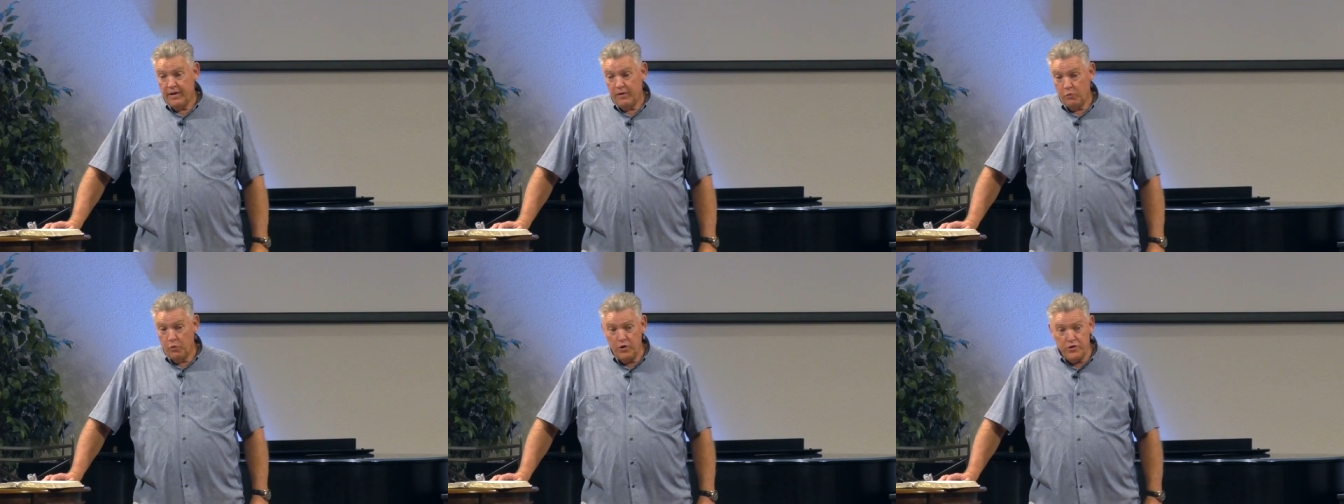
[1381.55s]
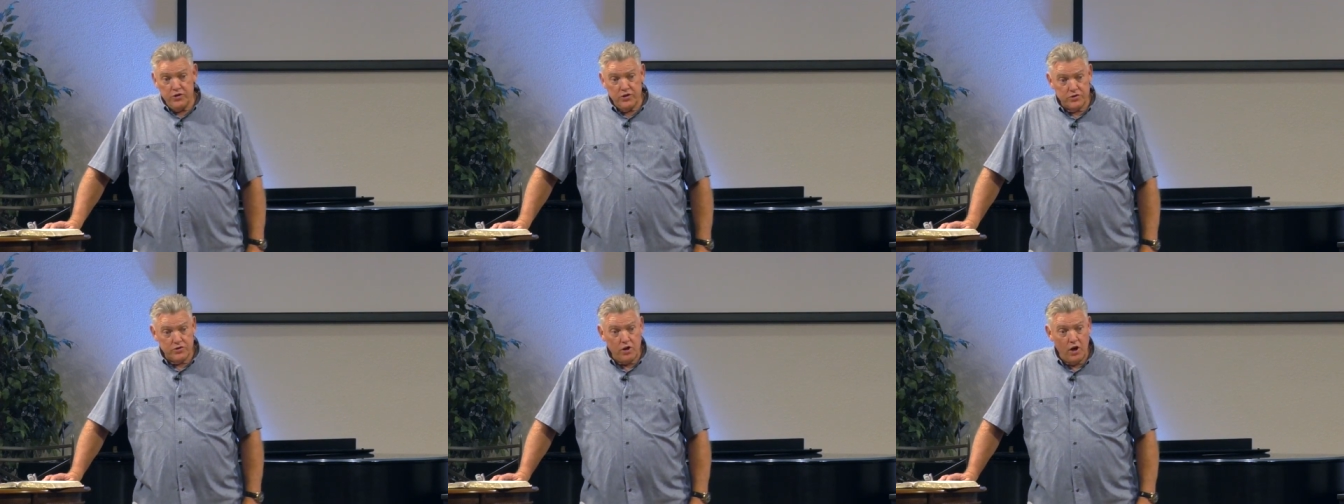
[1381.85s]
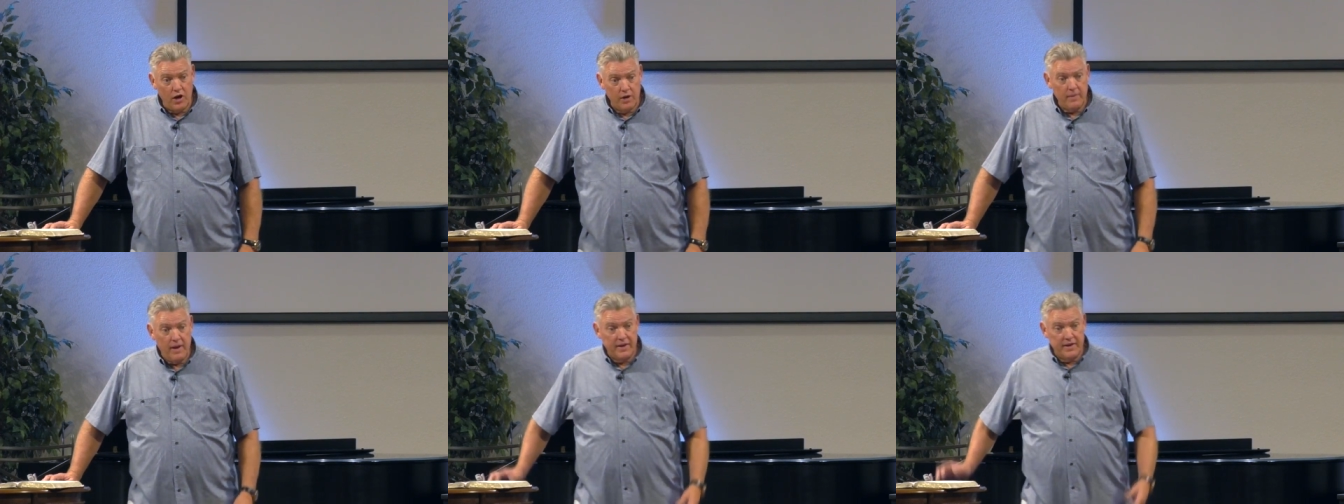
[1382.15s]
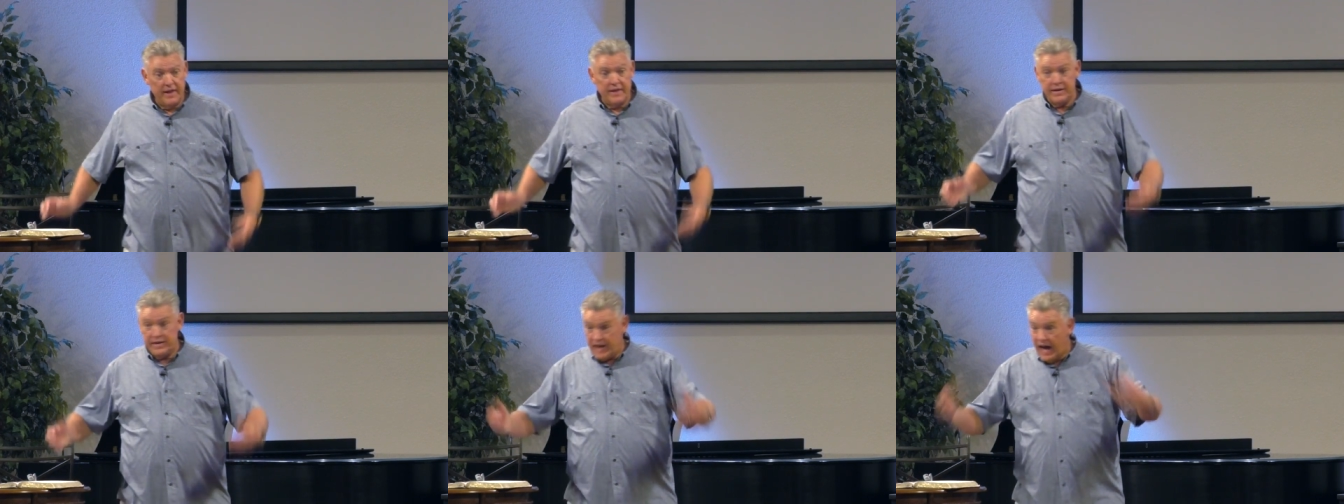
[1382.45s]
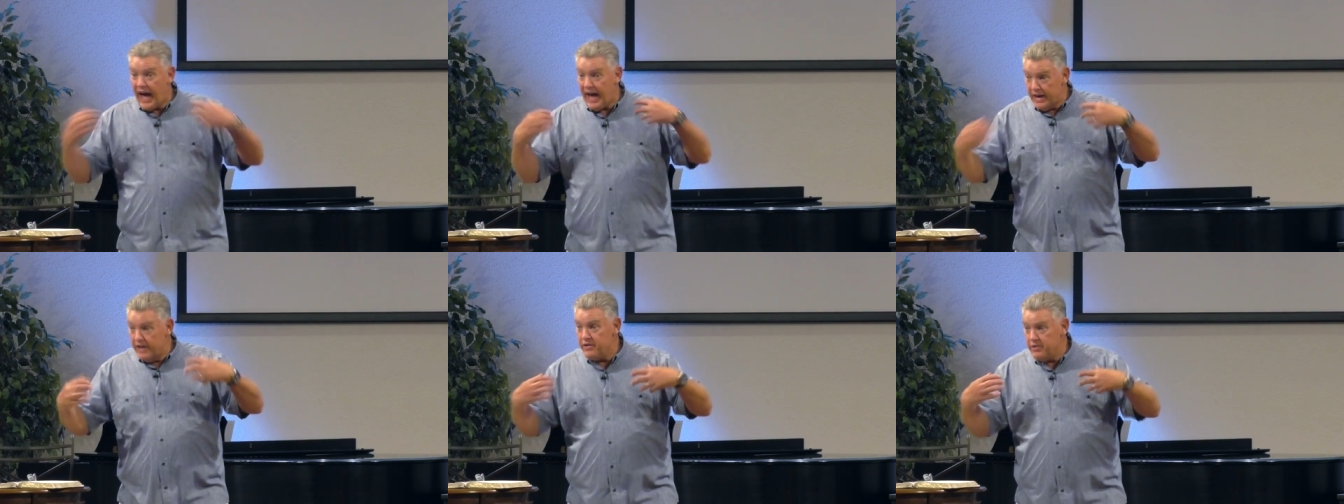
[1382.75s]
We're just talking about getting
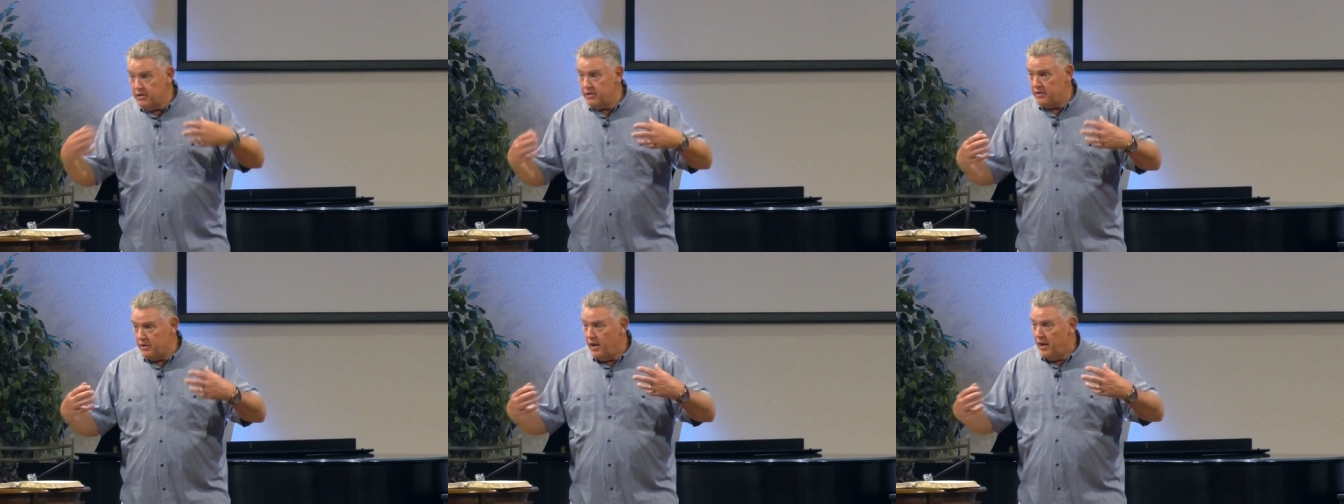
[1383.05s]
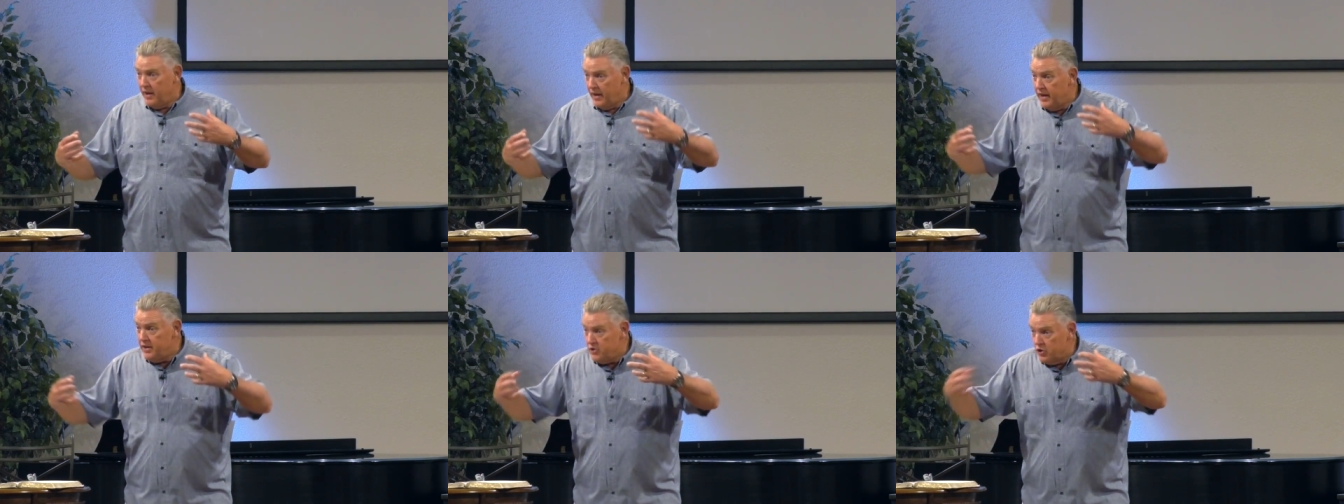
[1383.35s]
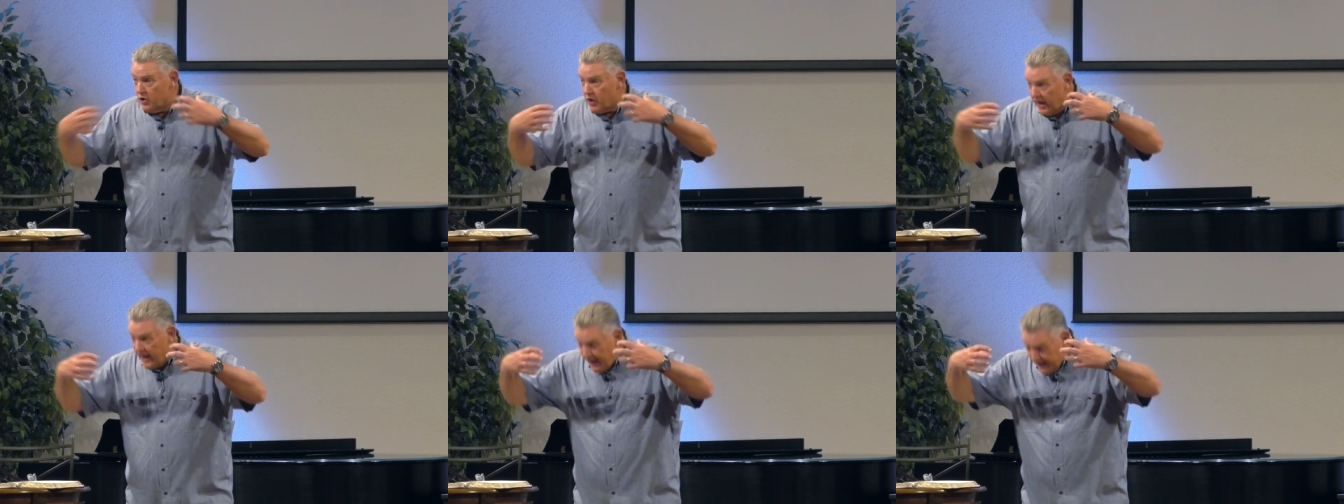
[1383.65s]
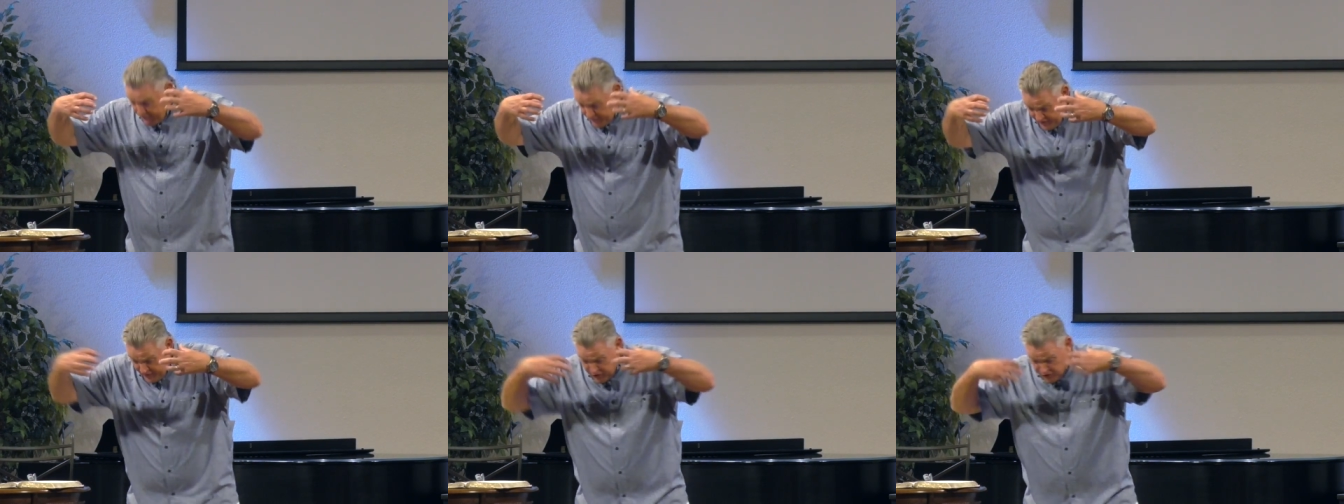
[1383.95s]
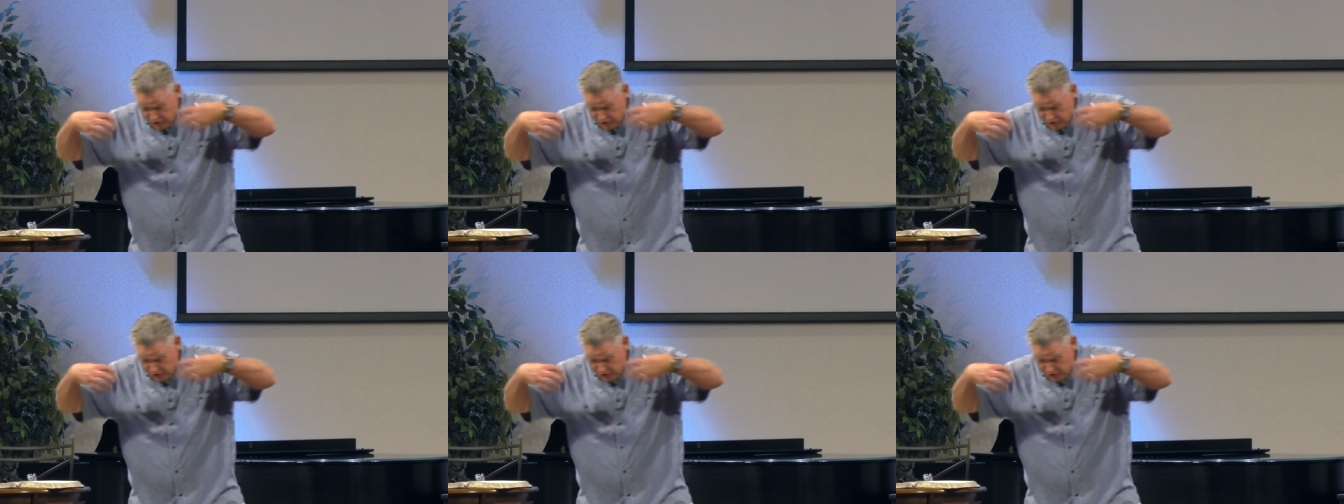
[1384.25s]
God in, in your life, in